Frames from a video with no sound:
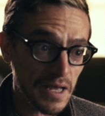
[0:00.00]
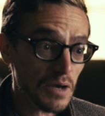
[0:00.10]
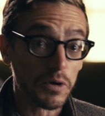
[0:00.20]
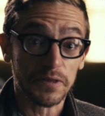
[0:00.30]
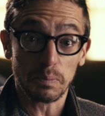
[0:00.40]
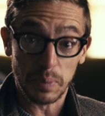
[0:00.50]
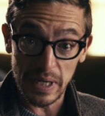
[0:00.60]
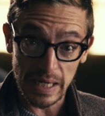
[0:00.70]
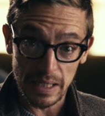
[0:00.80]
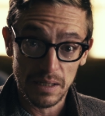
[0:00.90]
with a
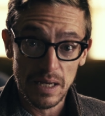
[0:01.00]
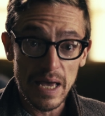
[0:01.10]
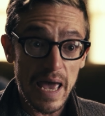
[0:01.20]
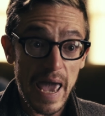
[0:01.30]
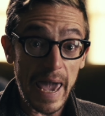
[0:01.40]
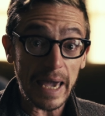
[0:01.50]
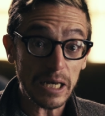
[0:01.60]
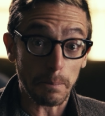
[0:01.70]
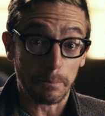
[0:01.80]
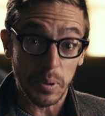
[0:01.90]
B,
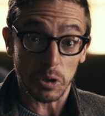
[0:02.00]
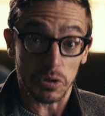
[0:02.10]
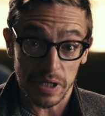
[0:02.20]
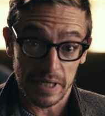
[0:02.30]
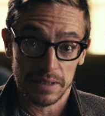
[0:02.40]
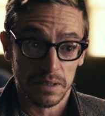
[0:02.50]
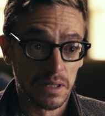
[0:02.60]
$8 billion.